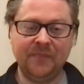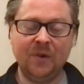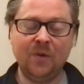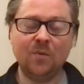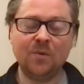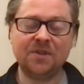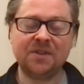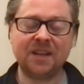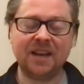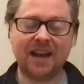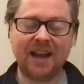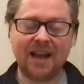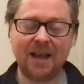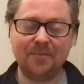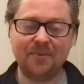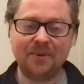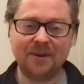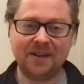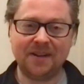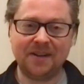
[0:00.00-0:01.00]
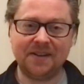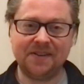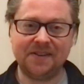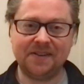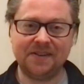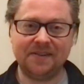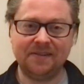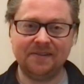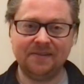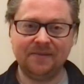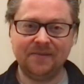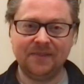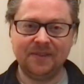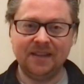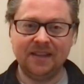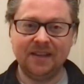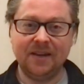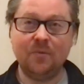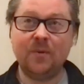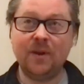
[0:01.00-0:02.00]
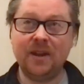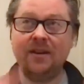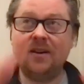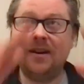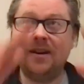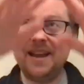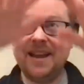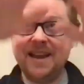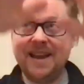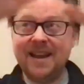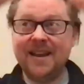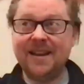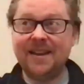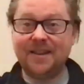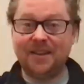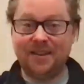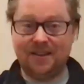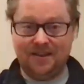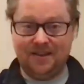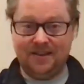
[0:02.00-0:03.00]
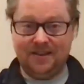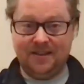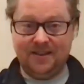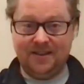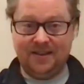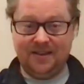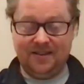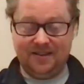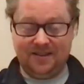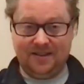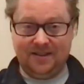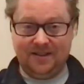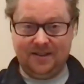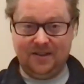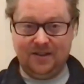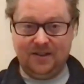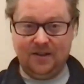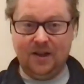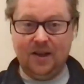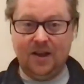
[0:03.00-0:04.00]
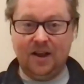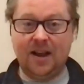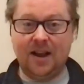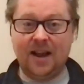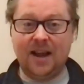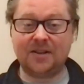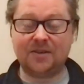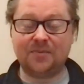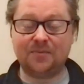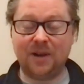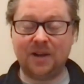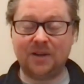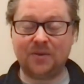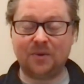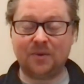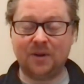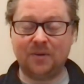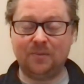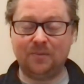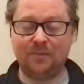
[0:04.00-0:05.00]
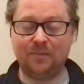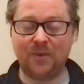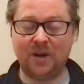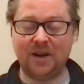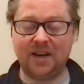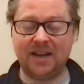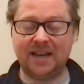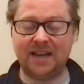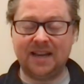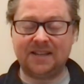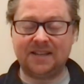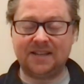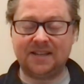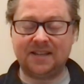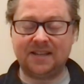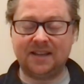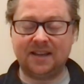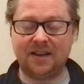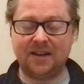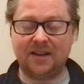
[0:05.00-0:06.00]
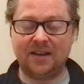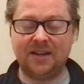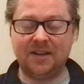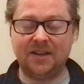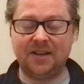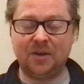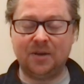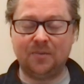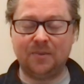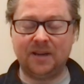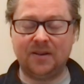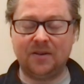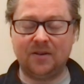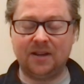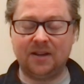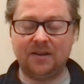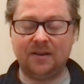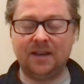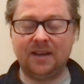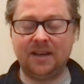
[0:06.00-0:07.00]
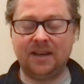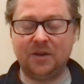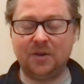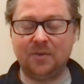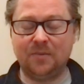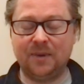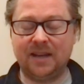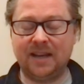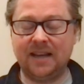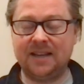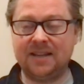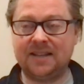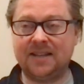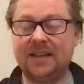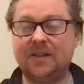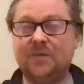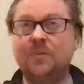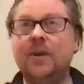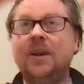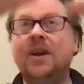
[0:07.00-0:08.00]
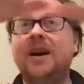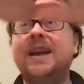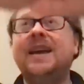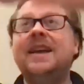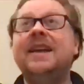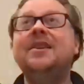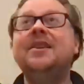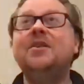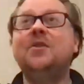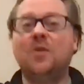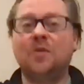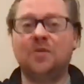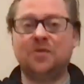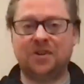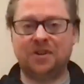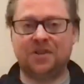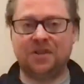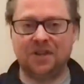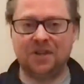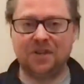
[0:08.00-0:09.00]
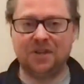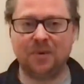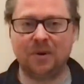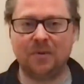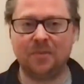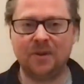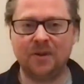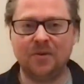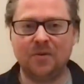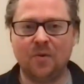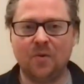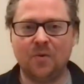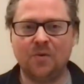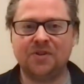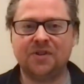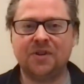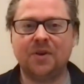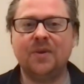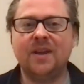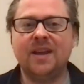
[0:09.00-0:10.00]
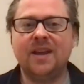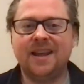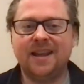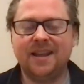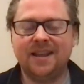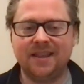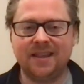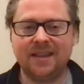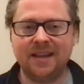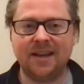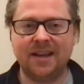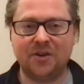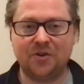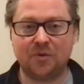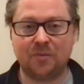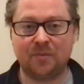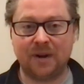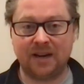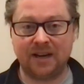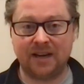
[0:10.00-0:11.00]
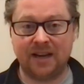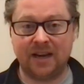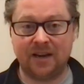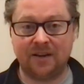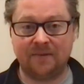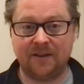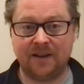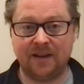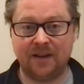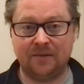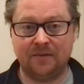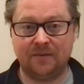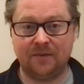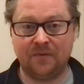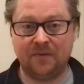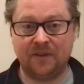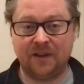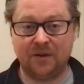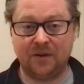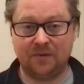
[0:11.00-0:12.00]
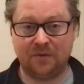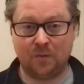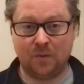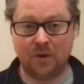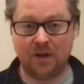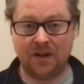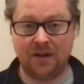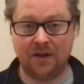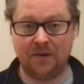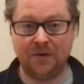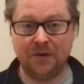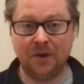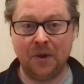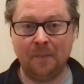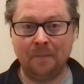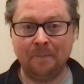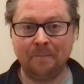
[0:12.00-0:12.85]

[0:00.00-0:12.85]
What's going to happen is we are in, uh, as, as one of my guests, uh, Linda Goodman and Linda Good Gillis says, we are in consciousness, but we are also in the electromagnetic field of, field of the world.